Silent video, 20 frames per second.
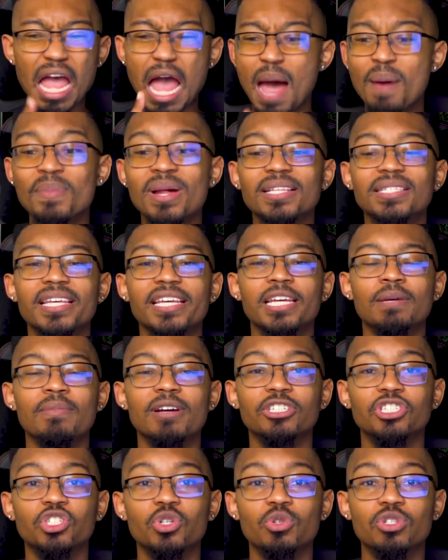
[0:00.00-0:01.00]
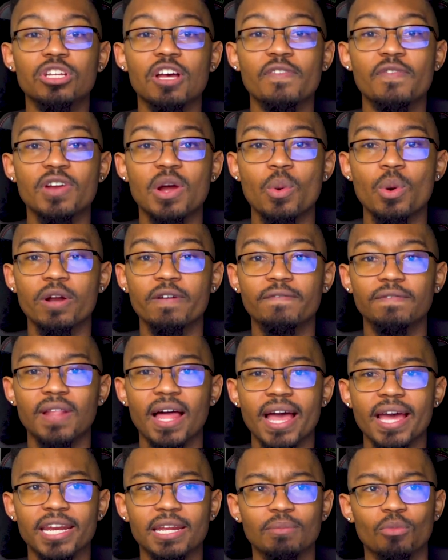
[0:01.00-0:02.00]
I'm not taking my shoes off when I want to
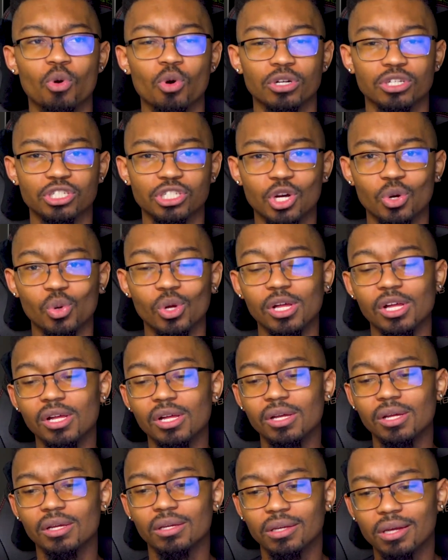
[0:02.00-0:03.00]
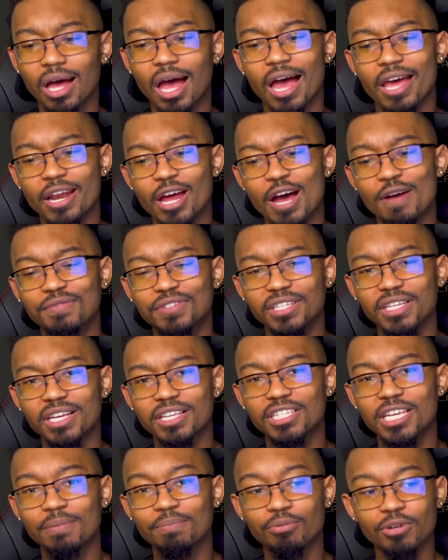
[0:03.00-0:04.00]
fly anymore. So I now have
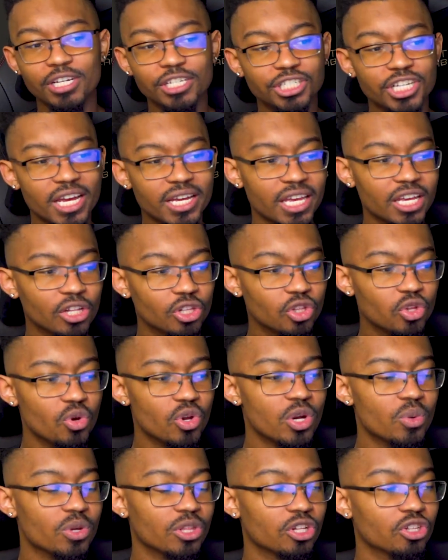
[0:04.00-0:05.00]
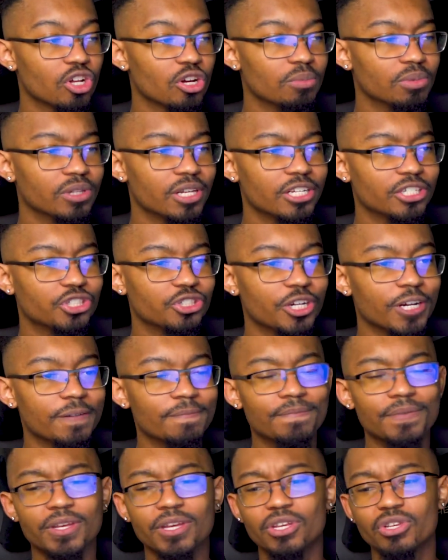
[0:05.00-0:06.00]
TSA Precheck included with global entry.
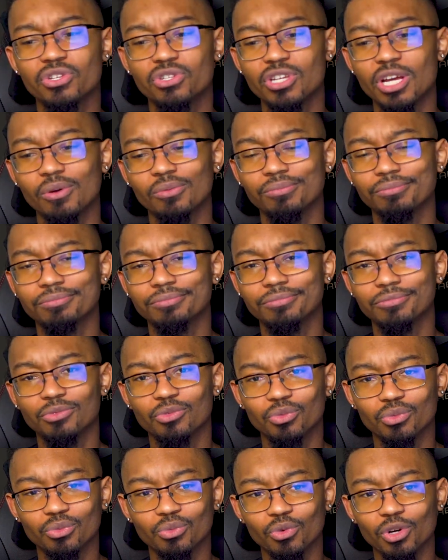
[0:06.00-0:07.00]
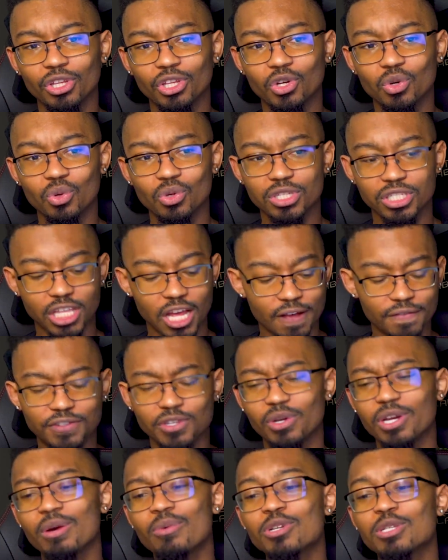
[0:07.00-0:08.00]
So really cool stuff.
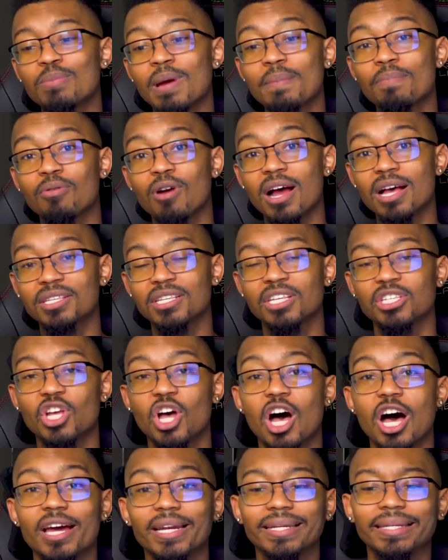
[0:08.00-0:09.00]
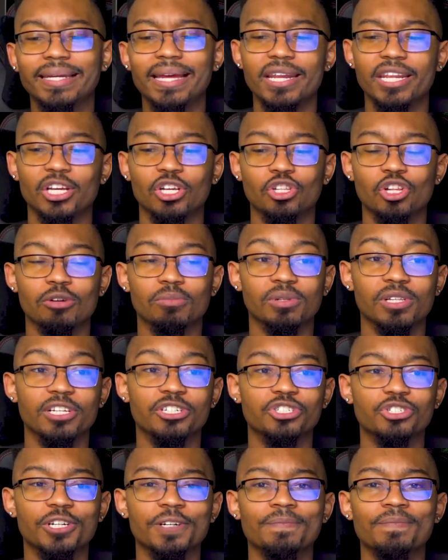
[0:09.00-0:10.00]
So here was my process on getting global
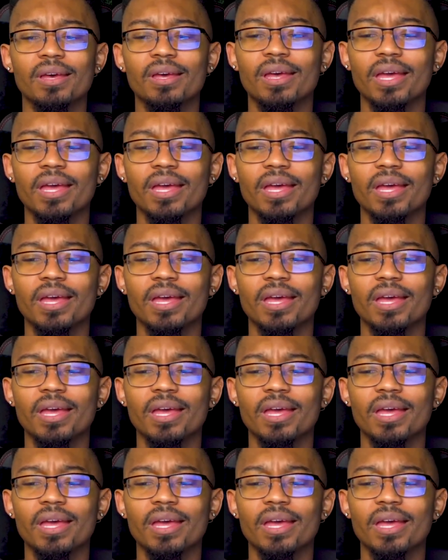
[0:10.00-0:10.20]
entry.